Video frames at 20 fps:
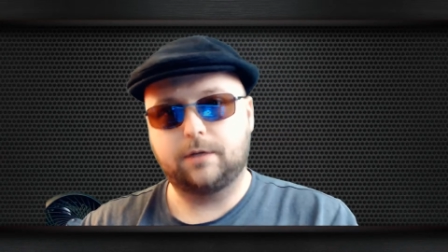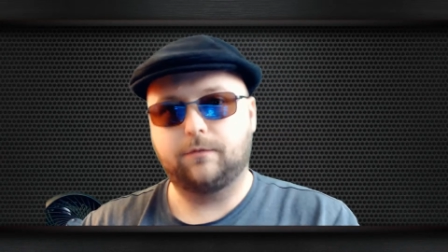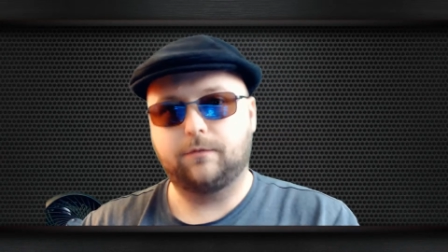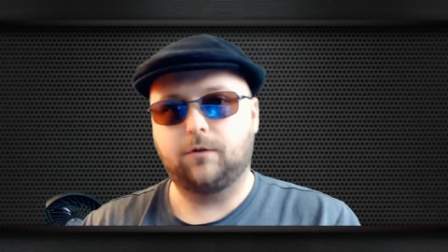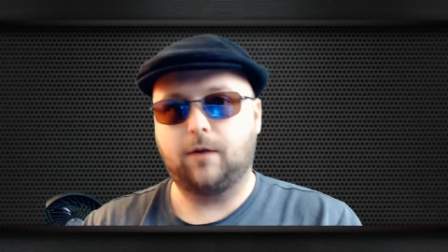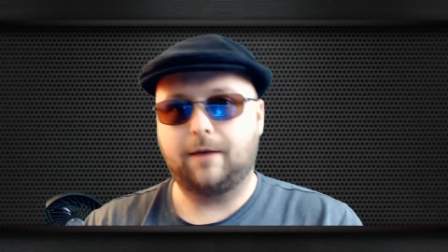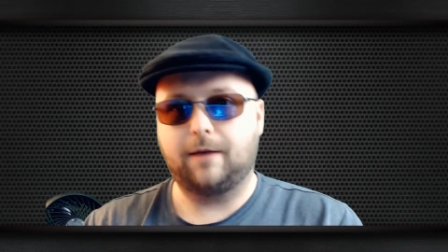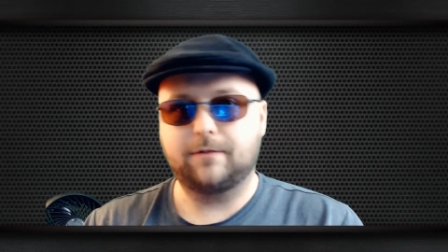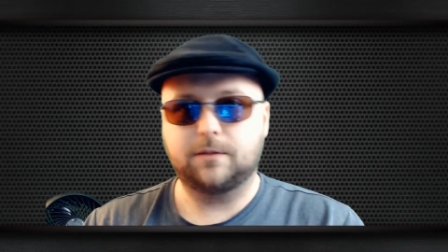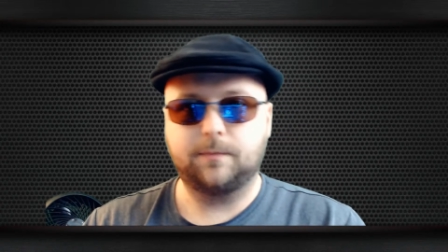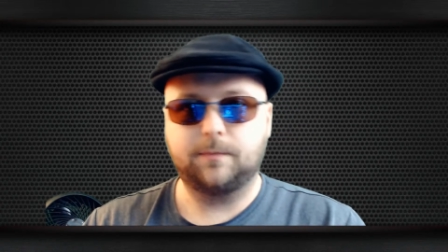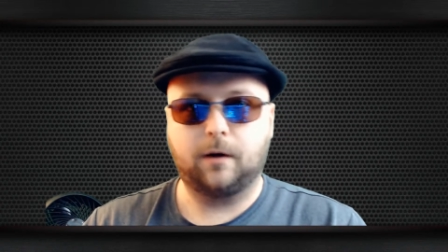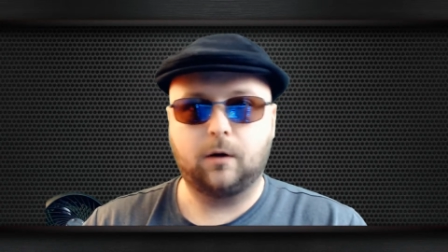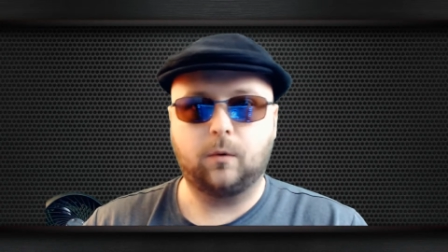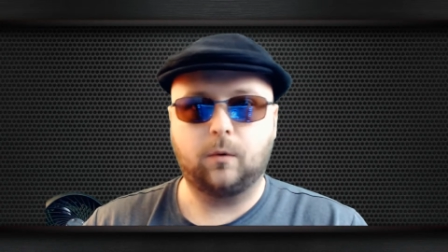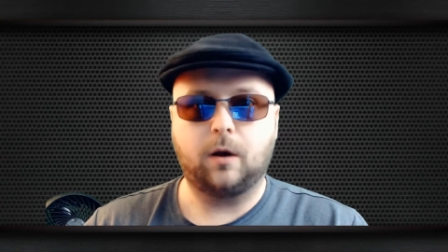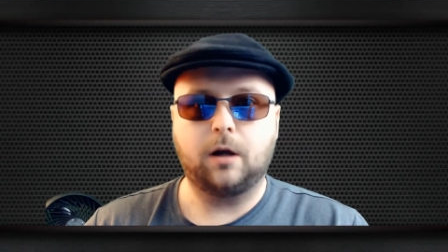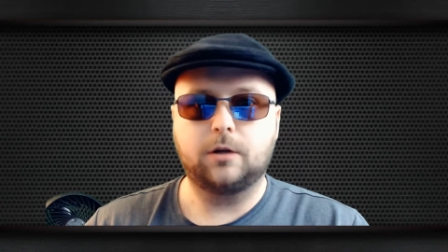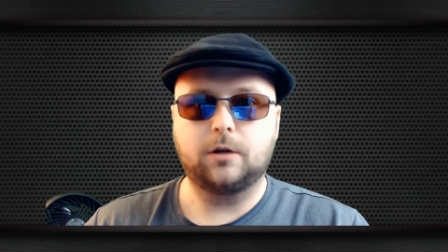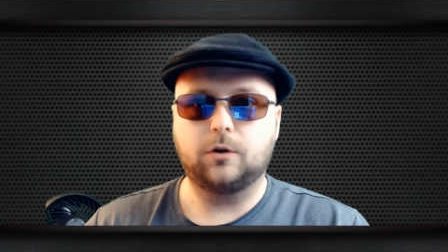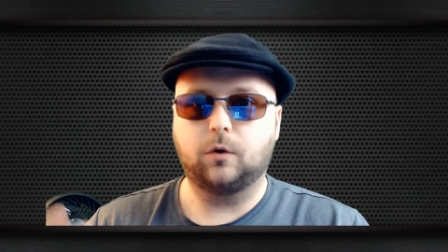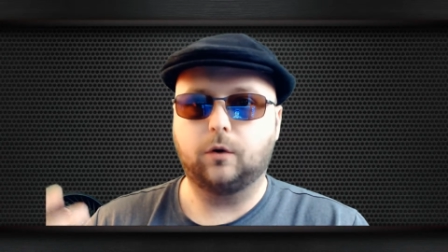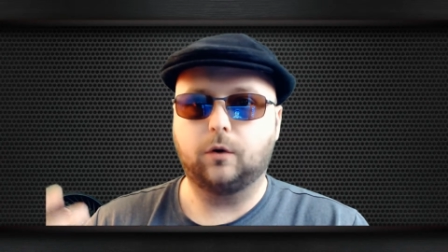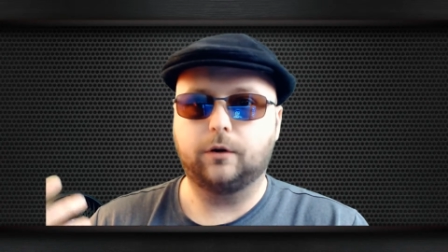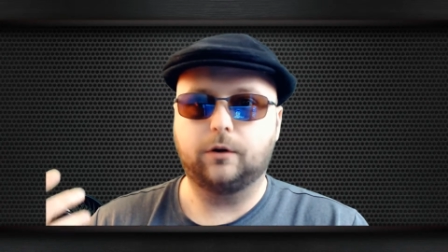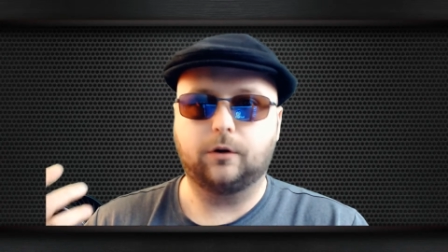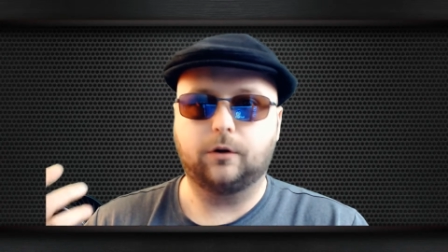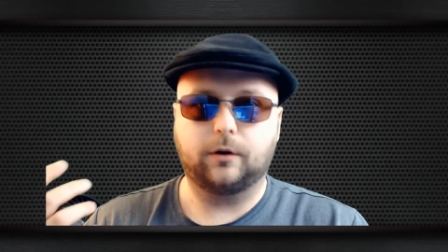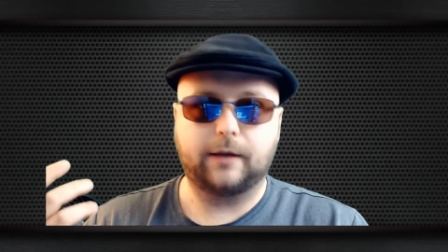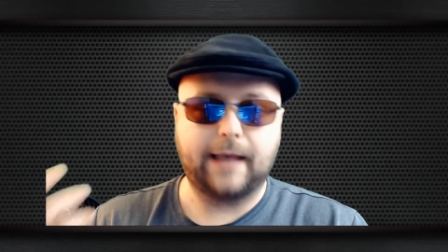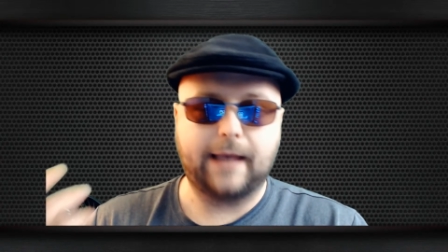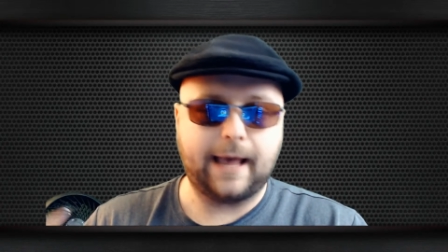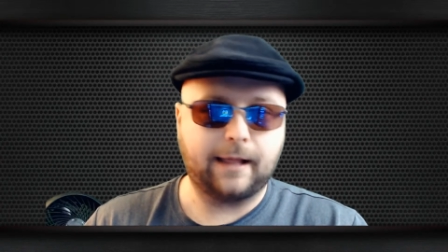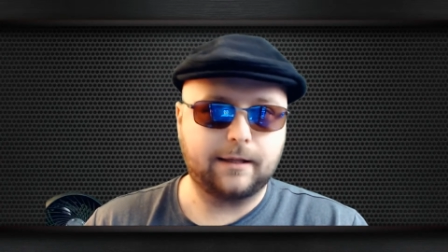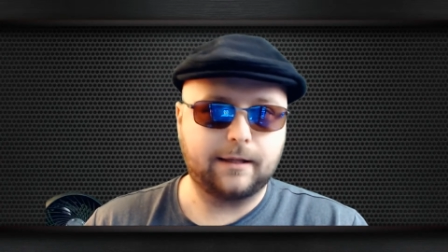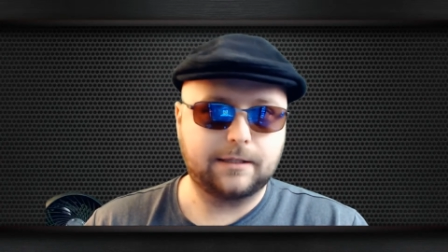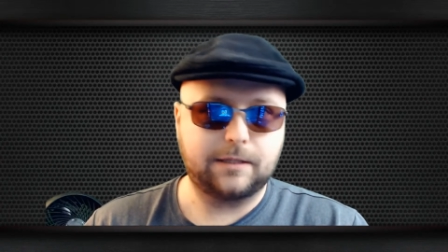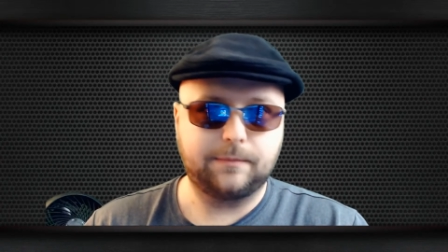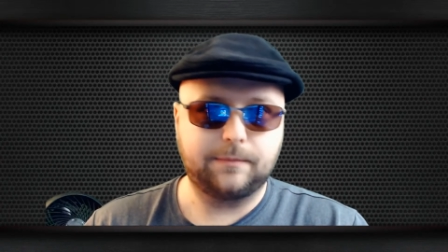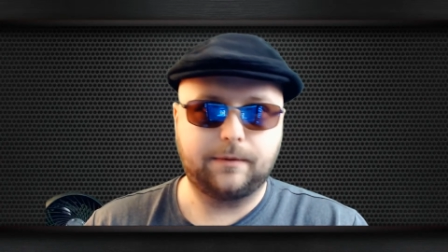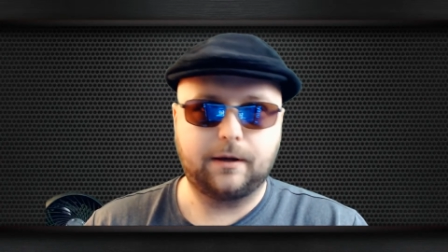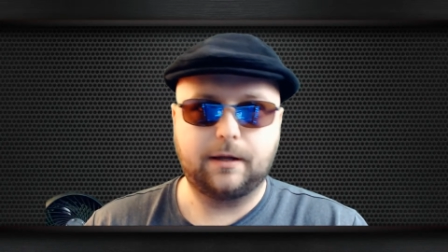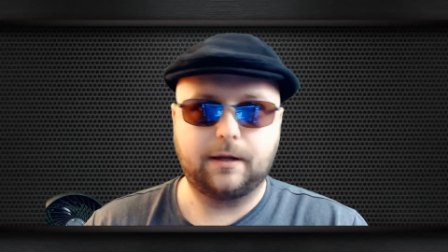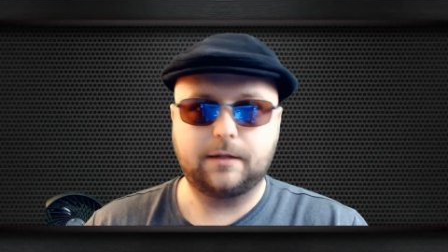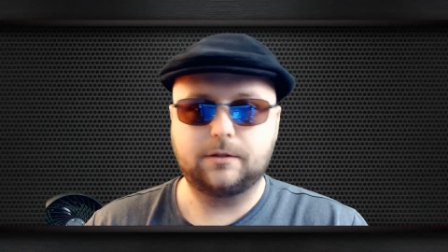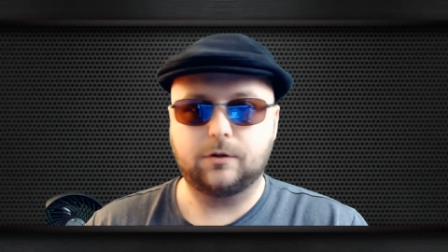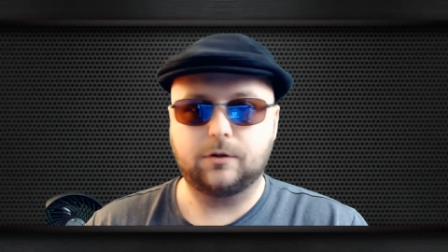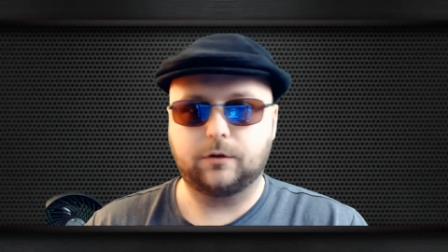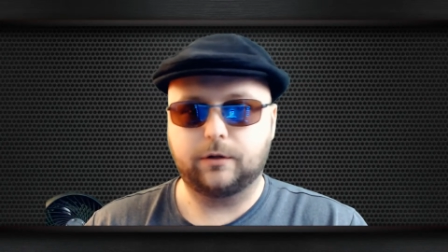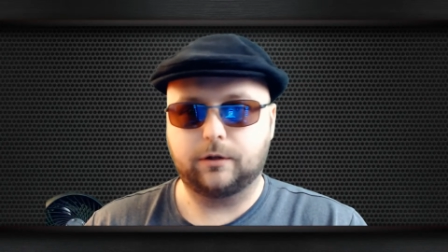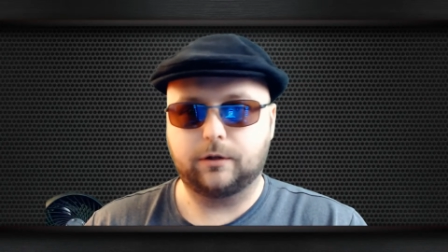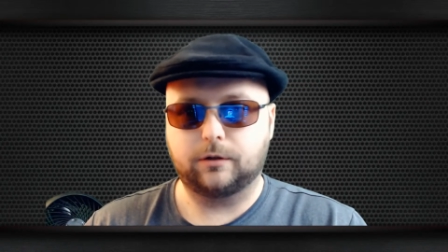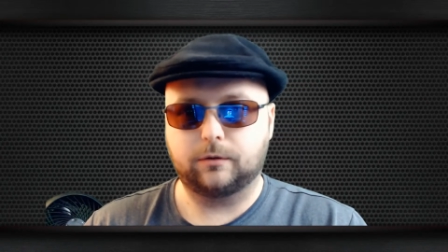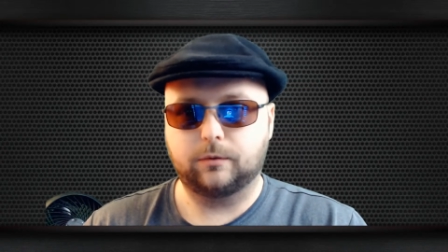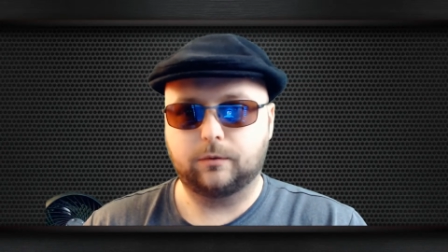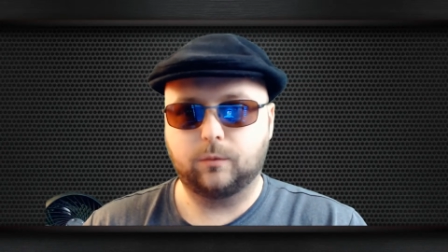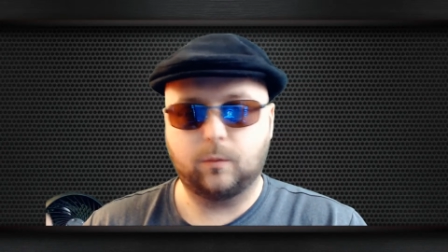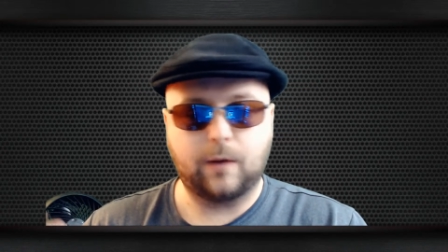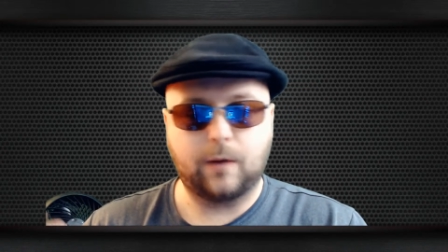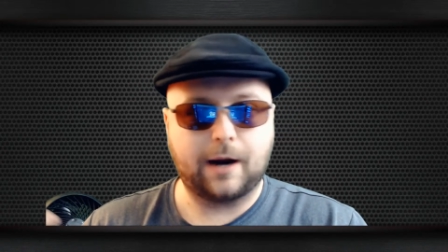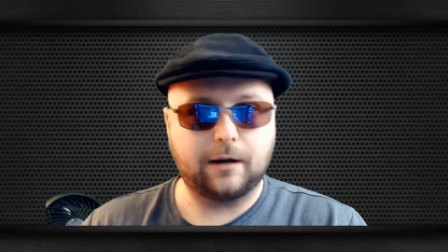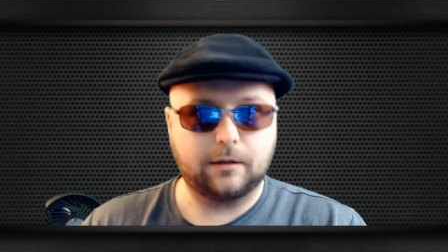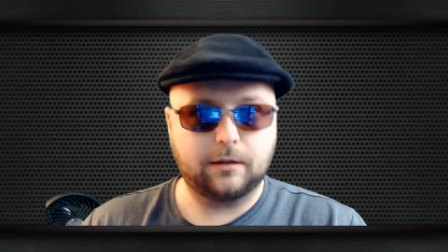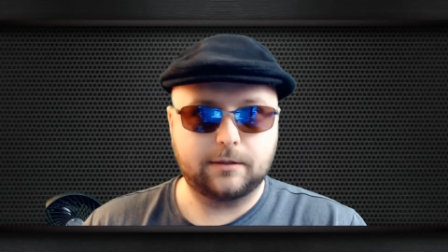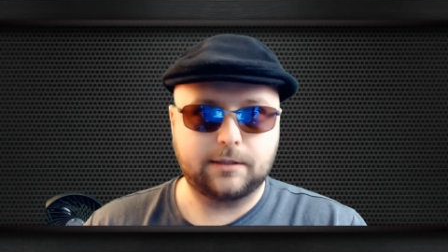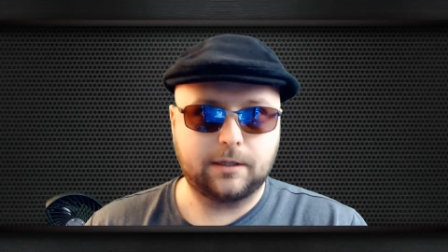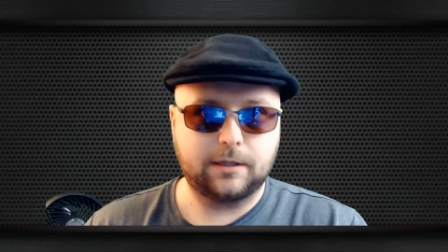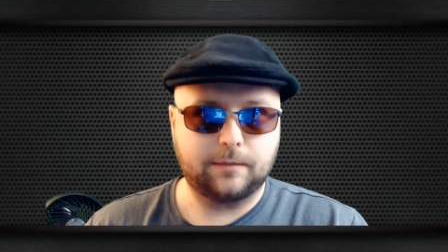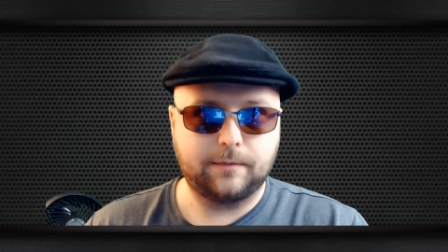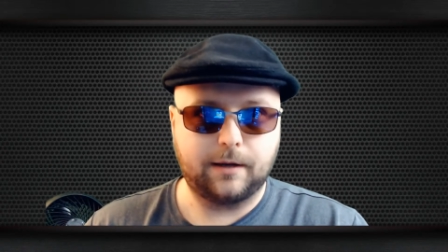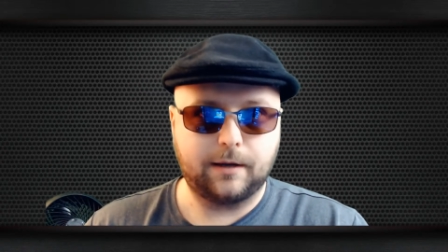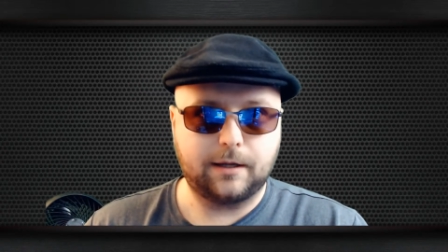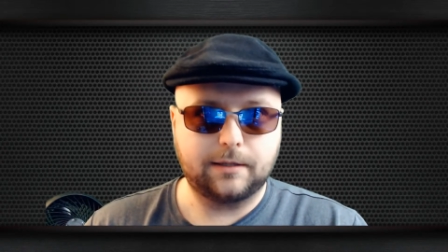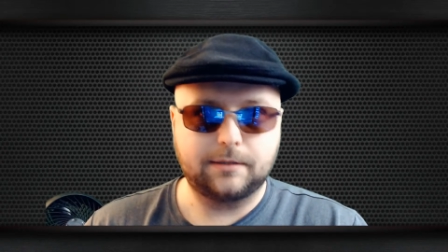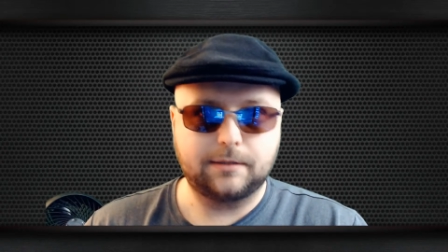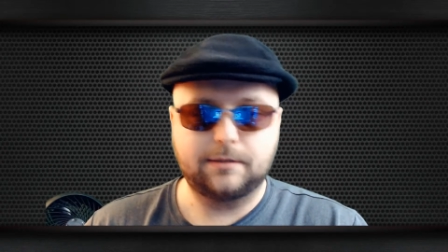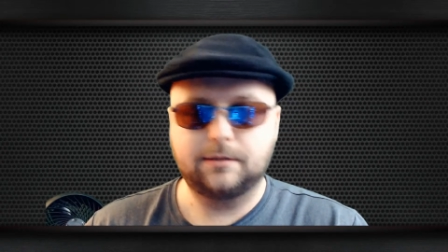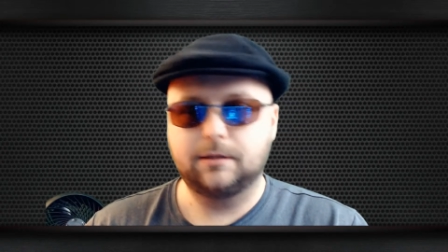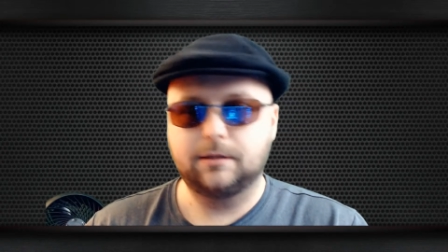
if you have a smartwatch, or your Galaxy Buds, or your wireless earbuds,